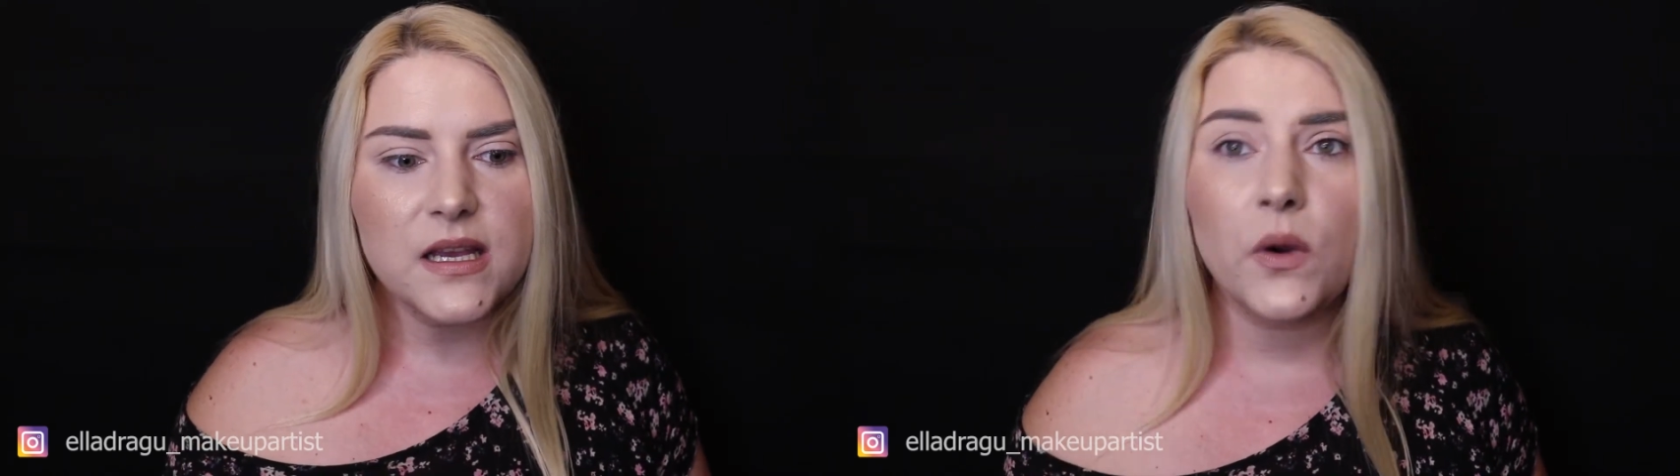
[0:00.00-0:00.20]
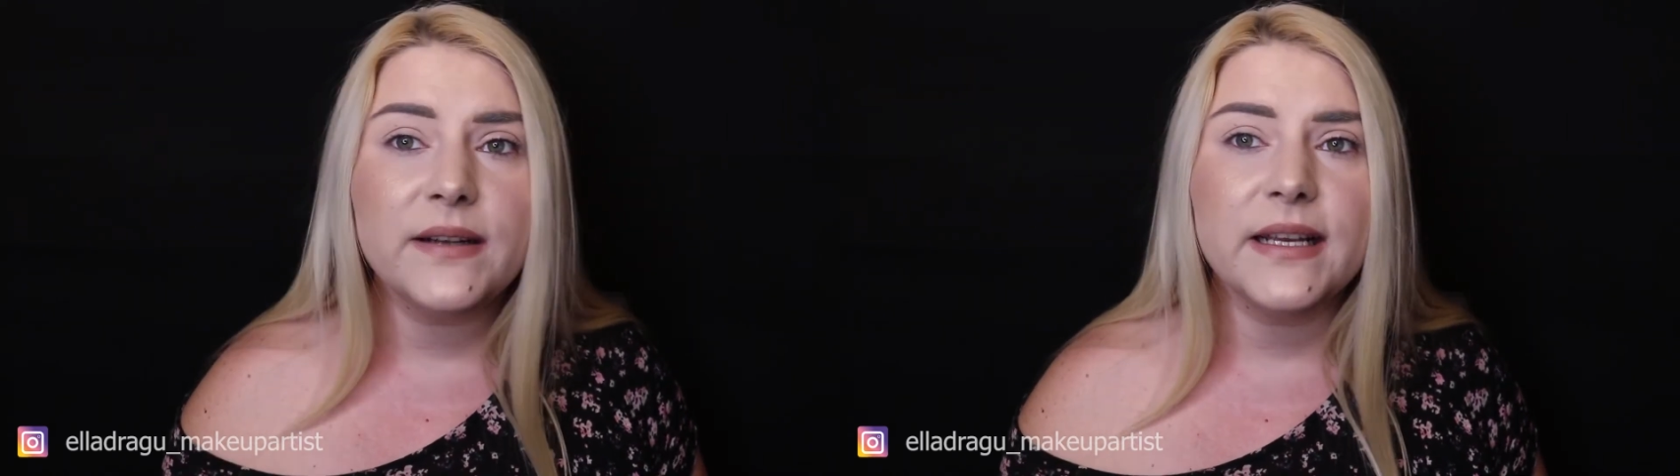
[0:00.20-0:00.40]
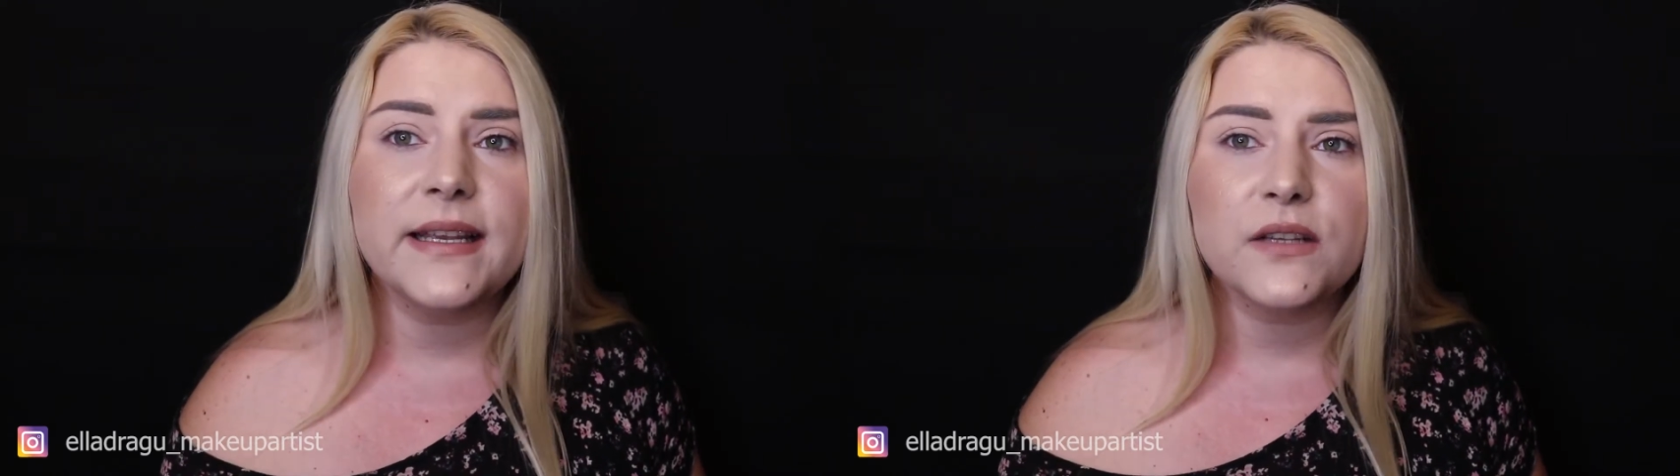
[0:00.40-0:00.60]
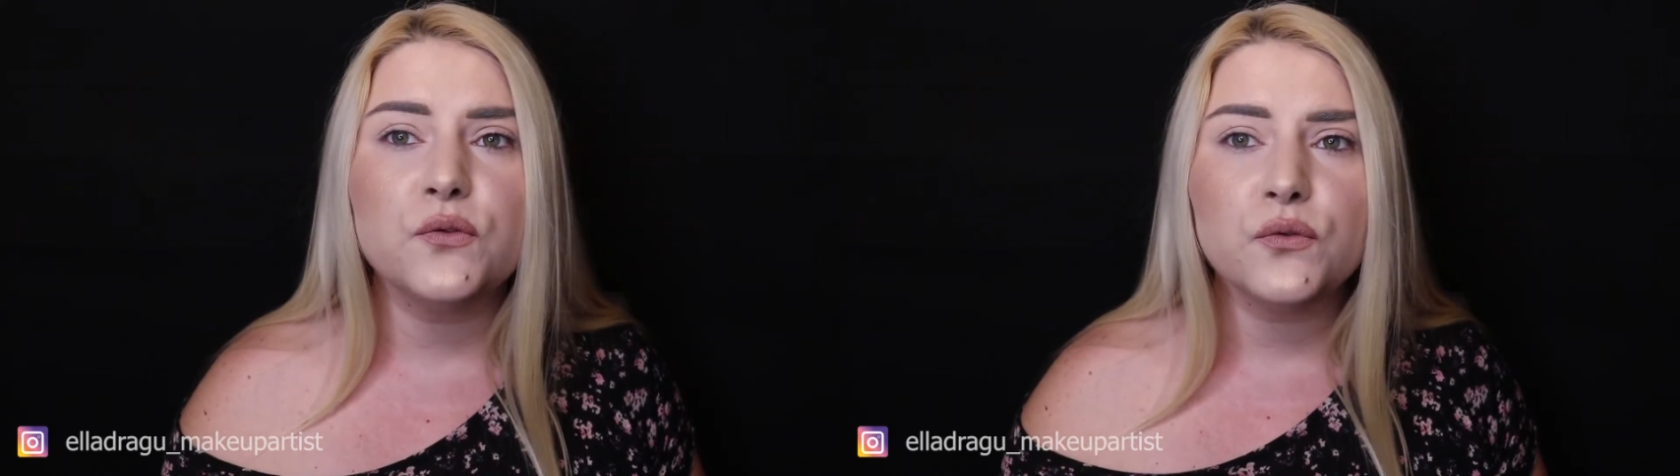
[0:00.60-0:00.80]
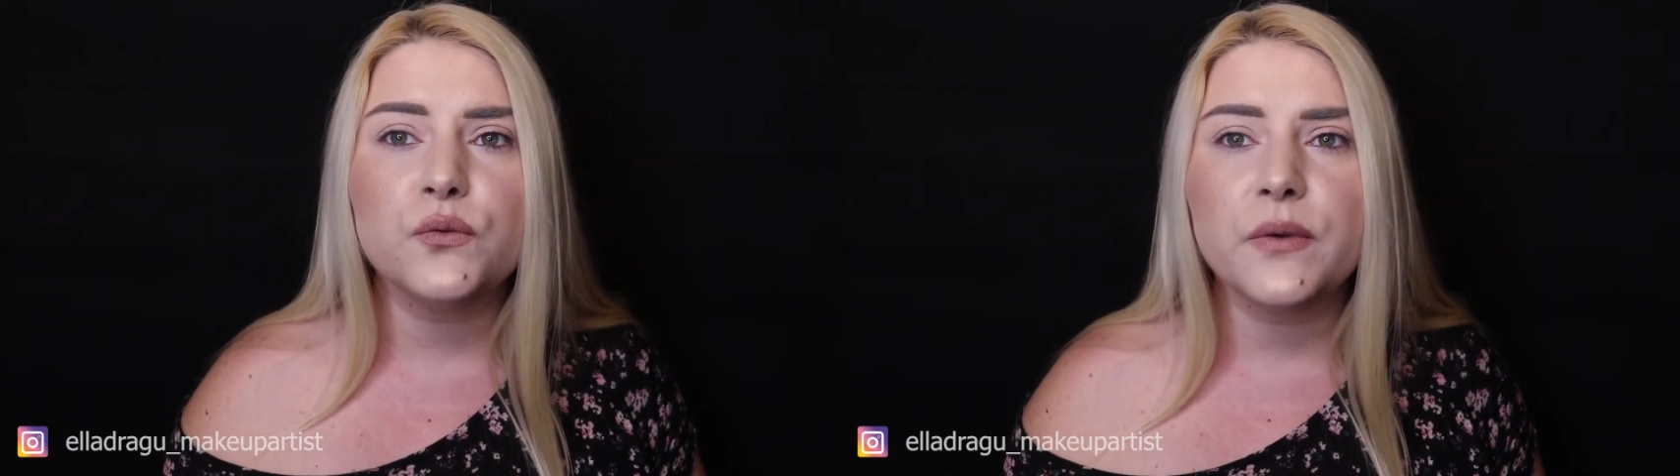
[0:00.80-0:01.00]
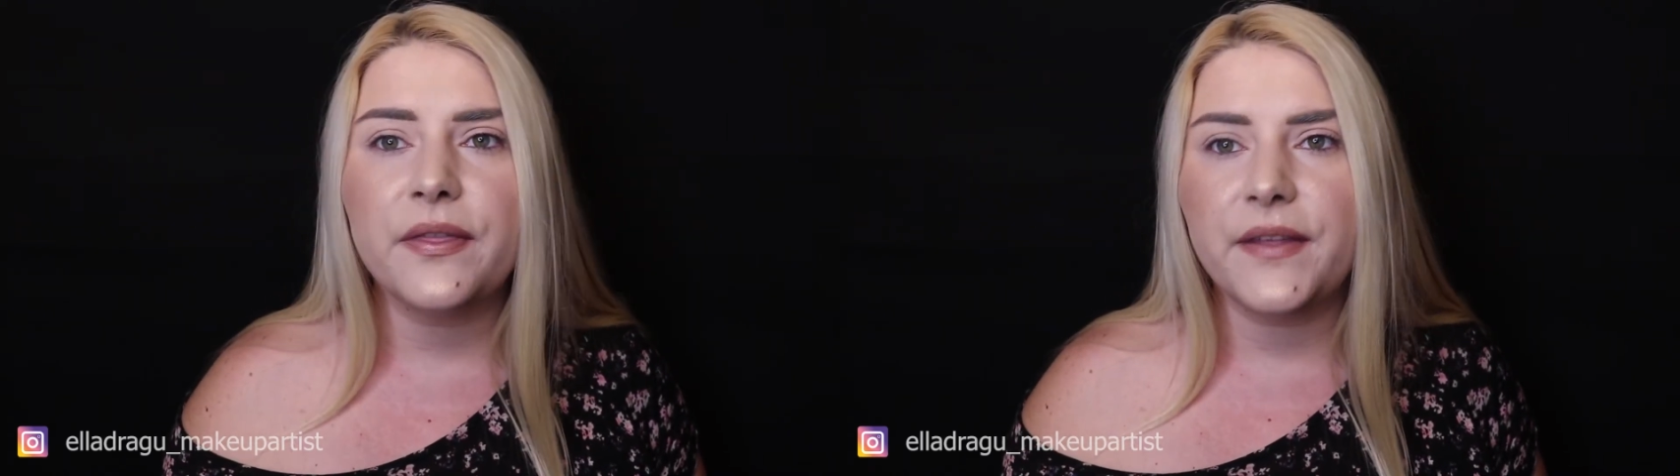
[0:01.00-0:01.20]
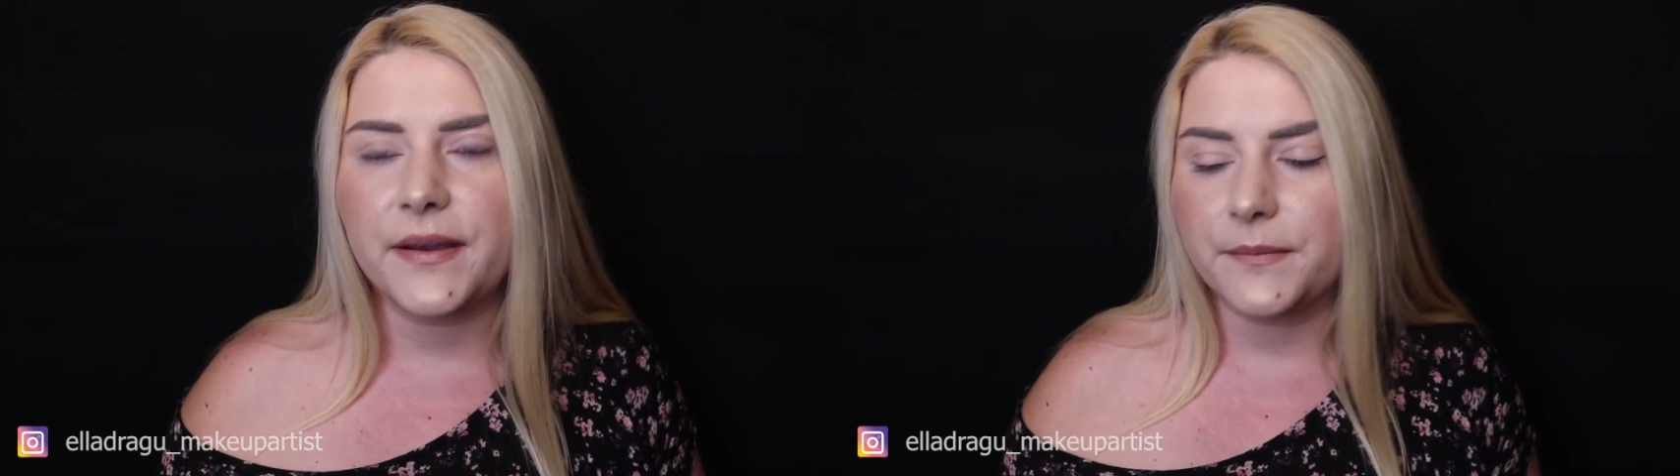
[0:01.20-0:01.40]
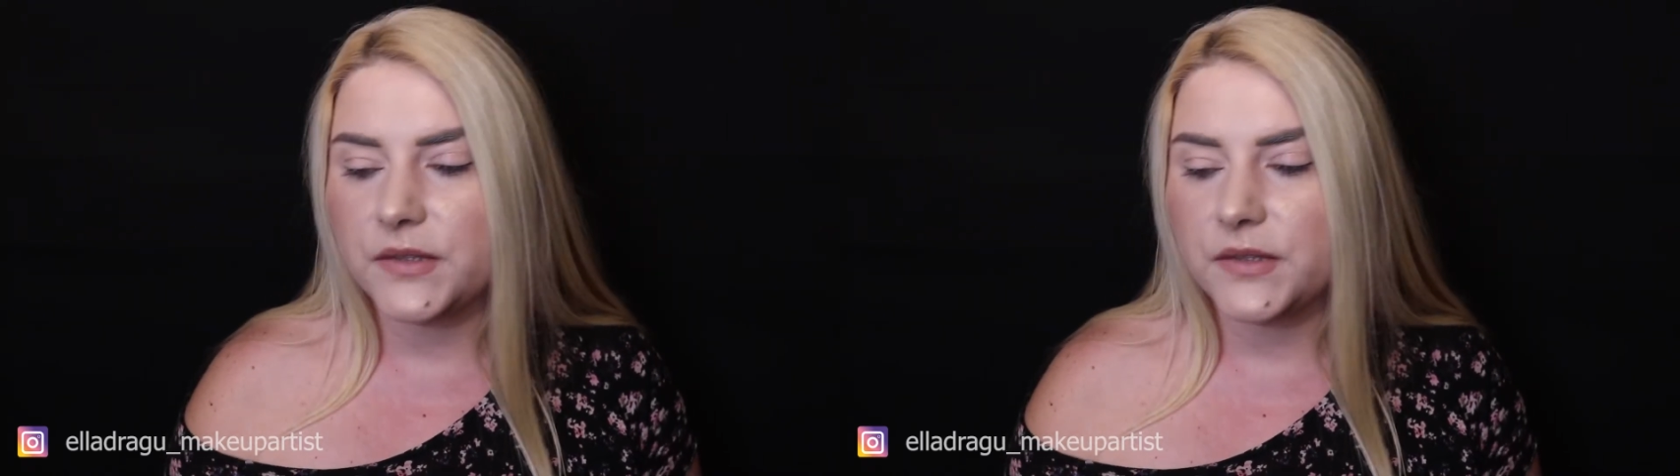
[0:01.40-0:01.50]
What I can do with them.